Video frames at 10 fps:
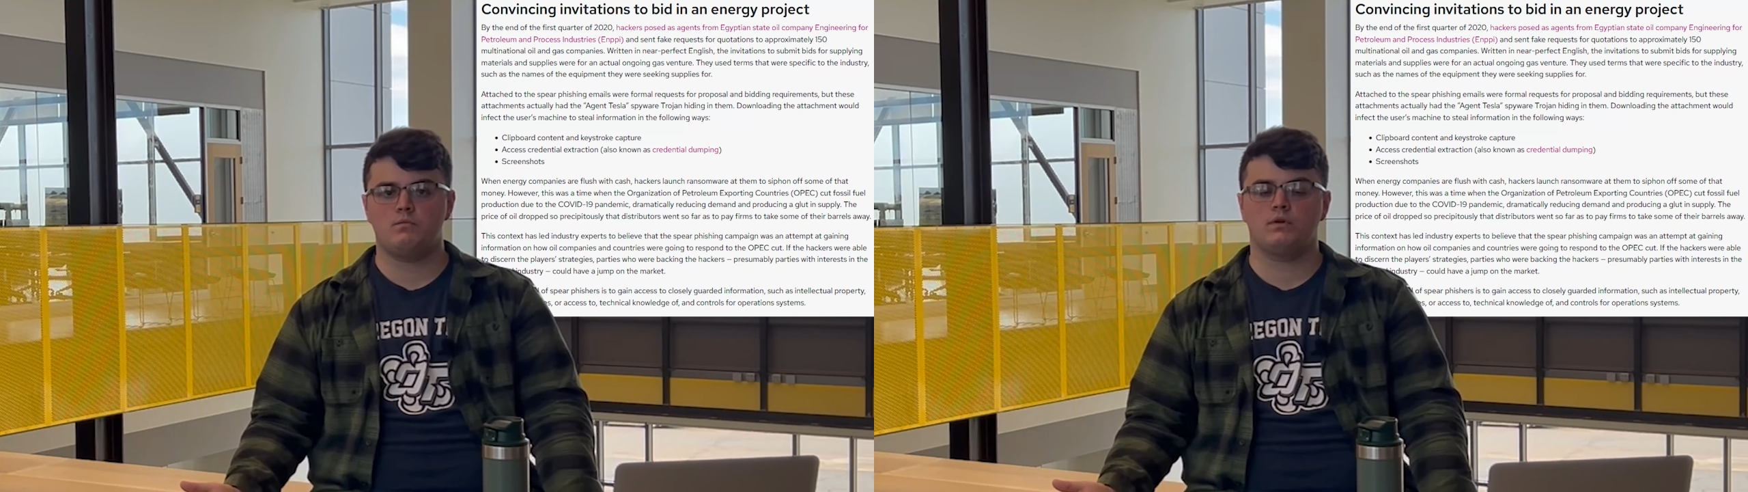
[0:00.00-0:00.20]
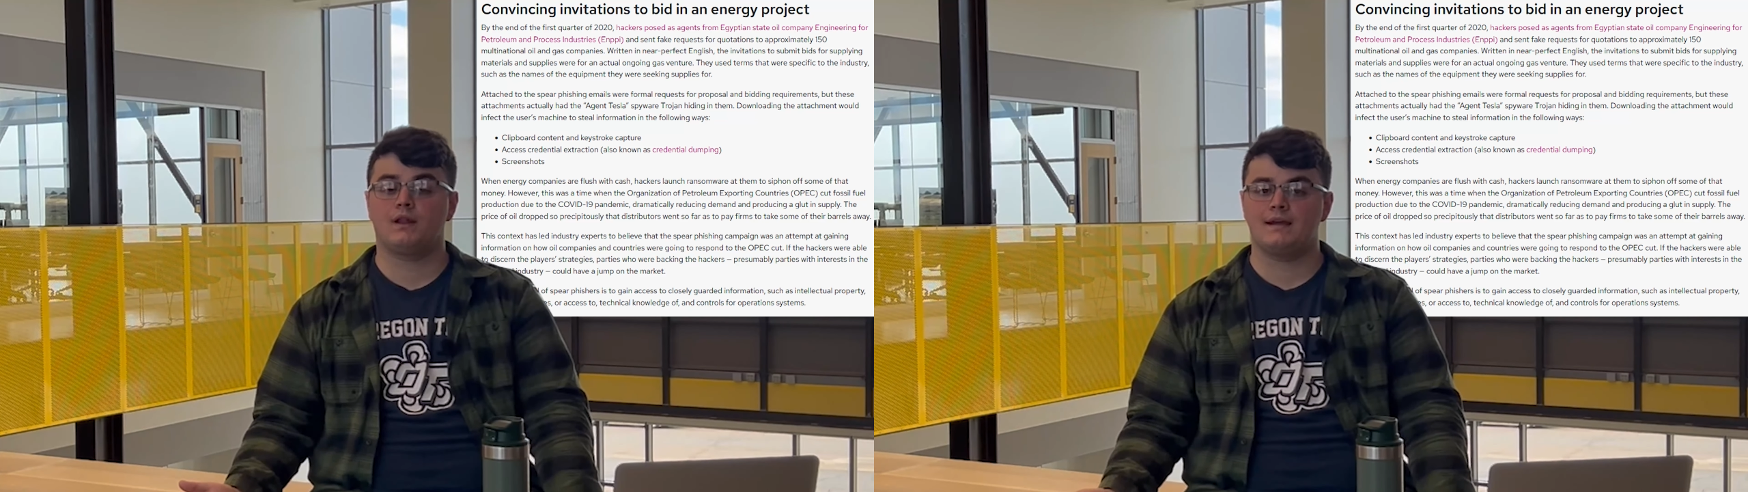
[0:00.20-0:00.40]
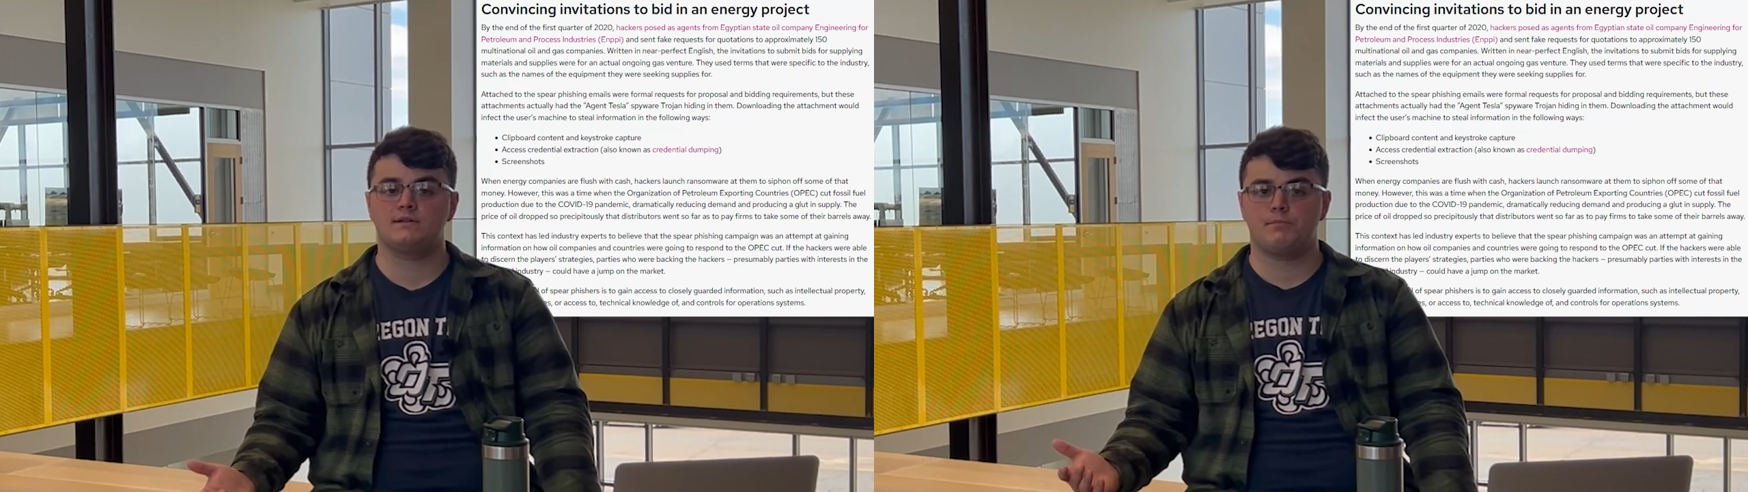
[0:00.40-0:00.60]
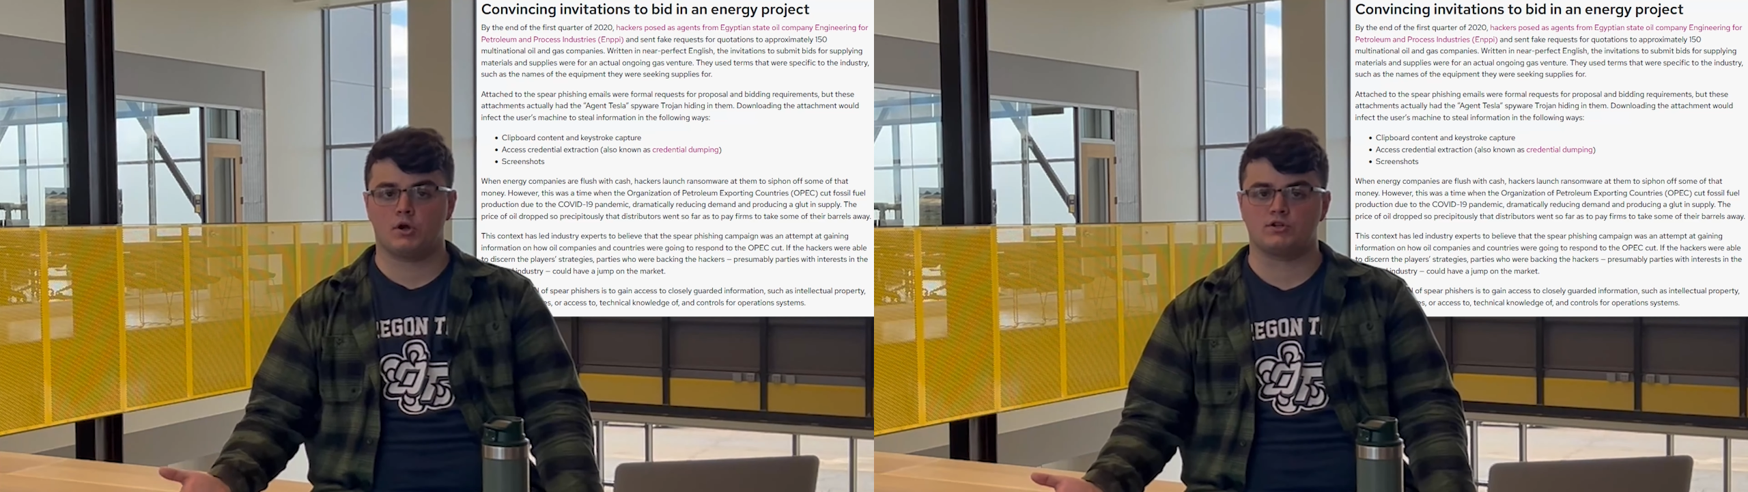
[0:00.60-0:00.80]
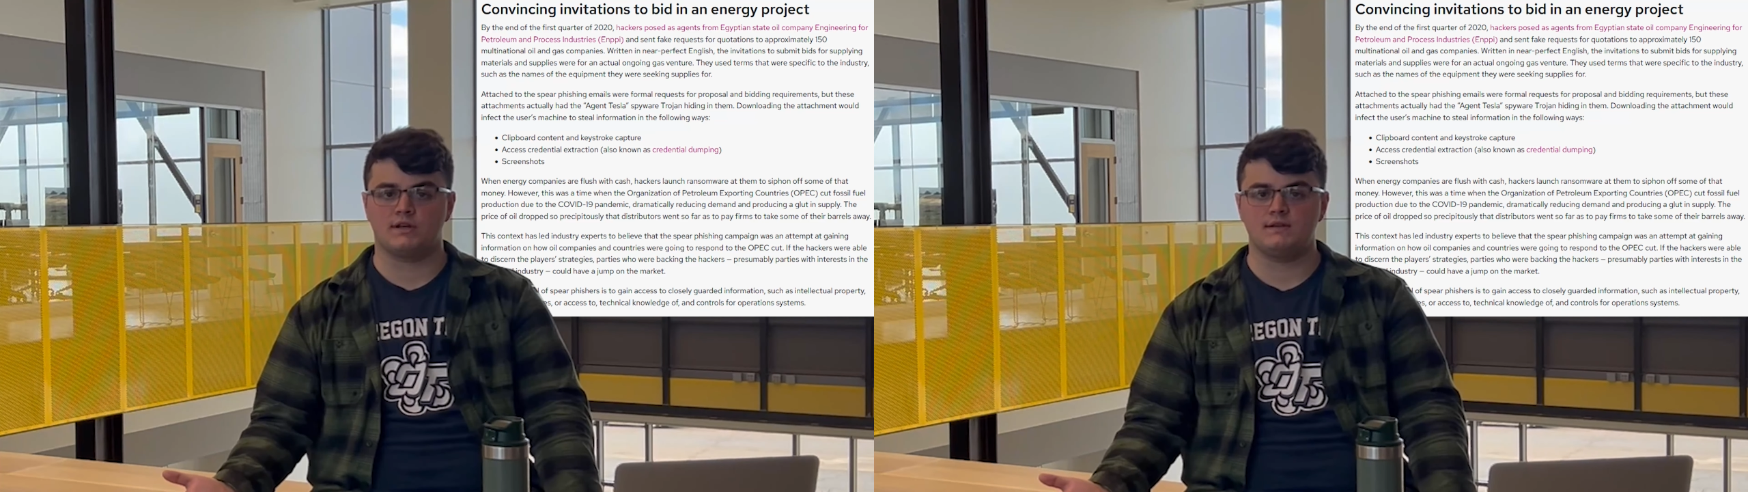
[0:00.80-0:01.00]
would like to
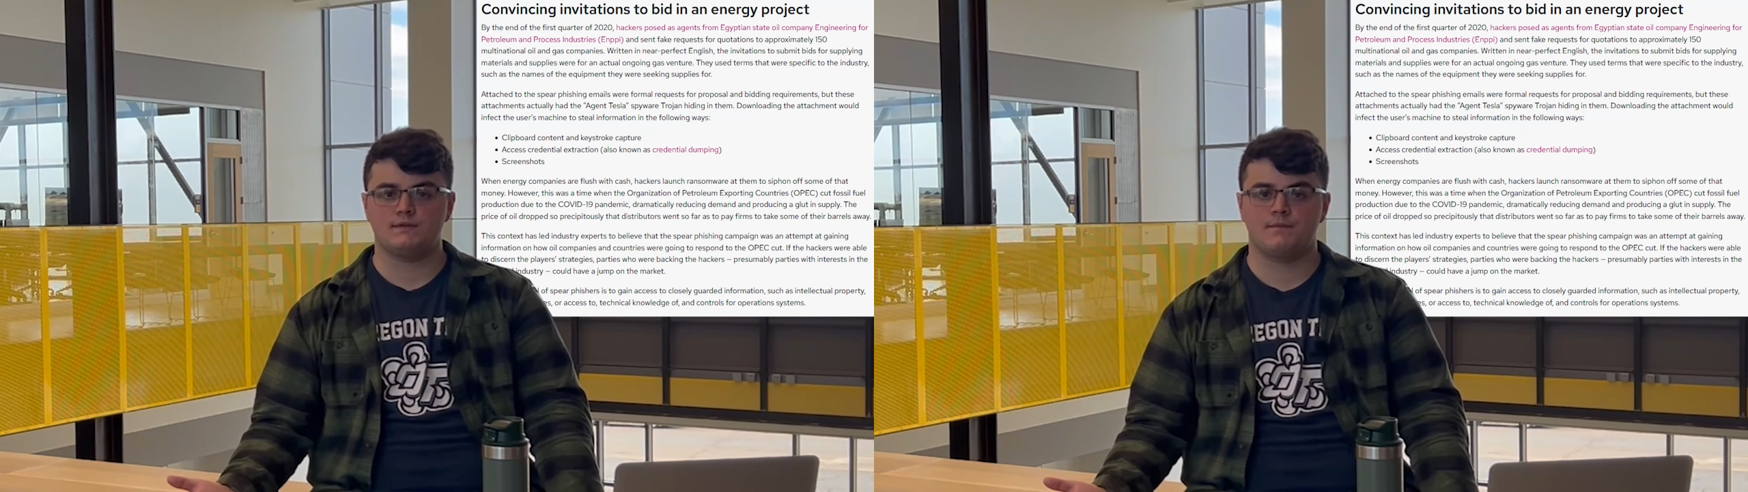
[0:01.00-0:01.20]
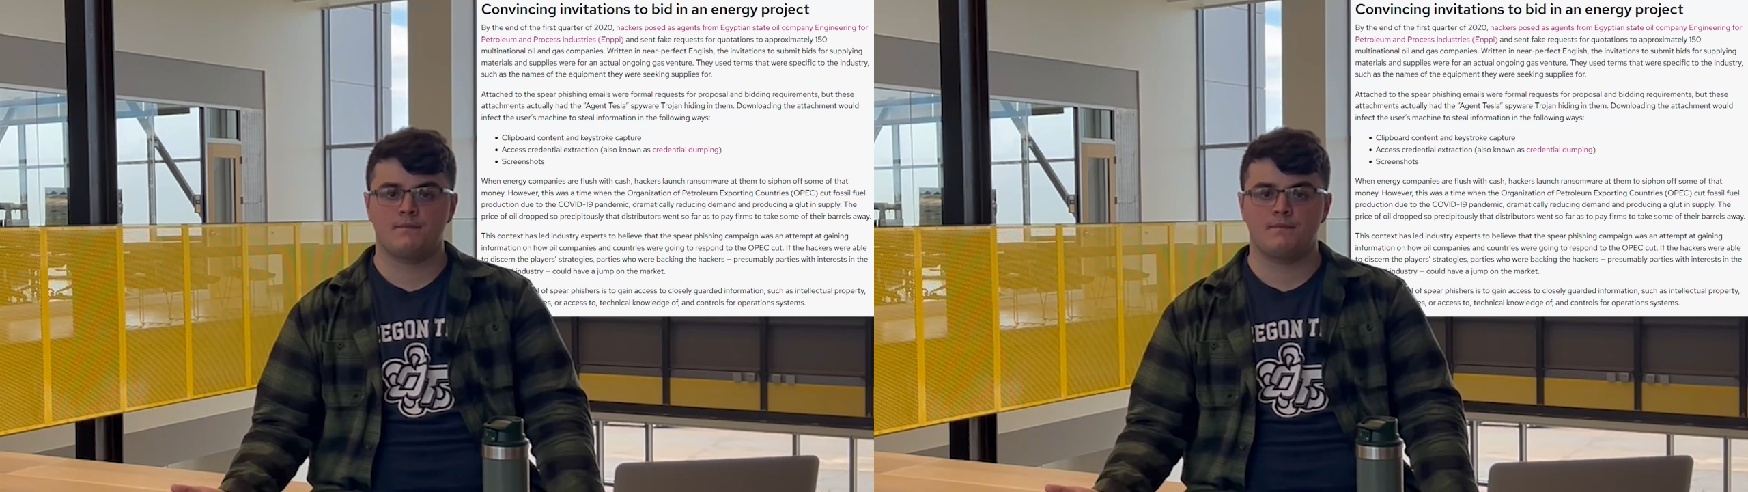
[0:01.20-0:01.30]
purchase